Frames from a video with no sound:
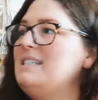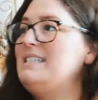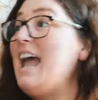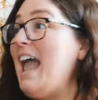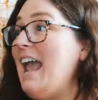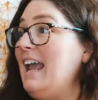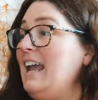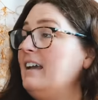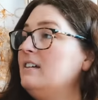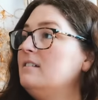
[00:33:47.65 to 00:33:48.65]

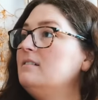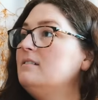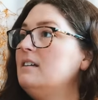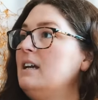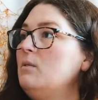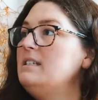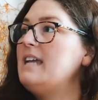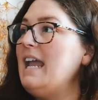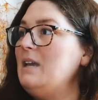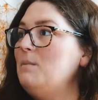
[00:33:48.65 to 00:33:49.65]
day, it would
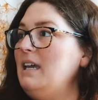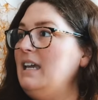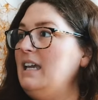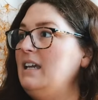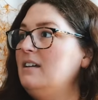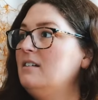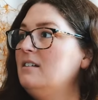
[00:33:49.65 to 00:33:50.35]
take me